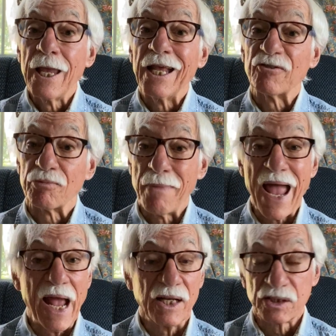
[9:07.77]
Its
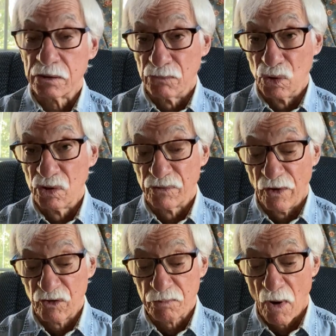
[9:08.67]
mass, the moon is
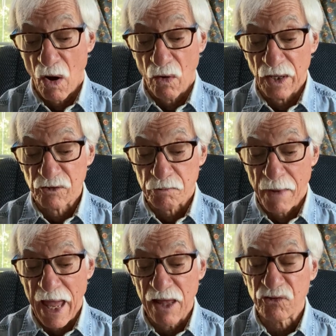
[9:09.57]
very small. Its
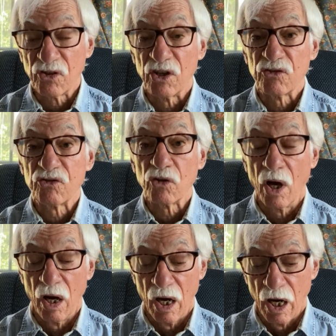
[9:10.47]
mass is
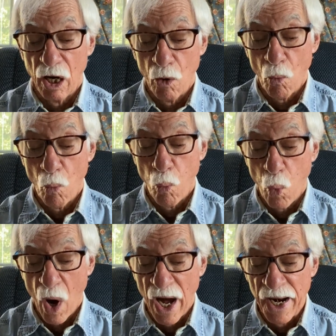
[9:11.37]

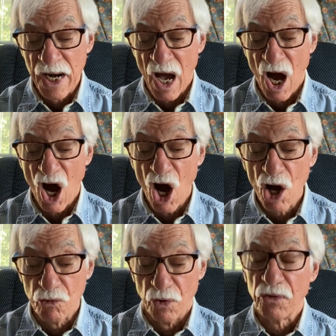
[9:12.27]

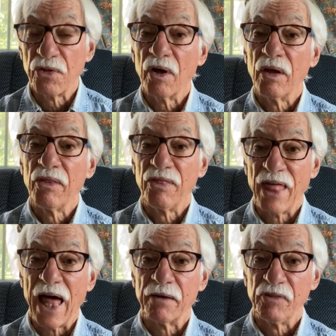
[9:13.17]
1/100th
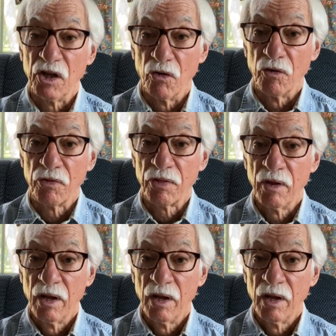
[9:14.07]
that of the Earth.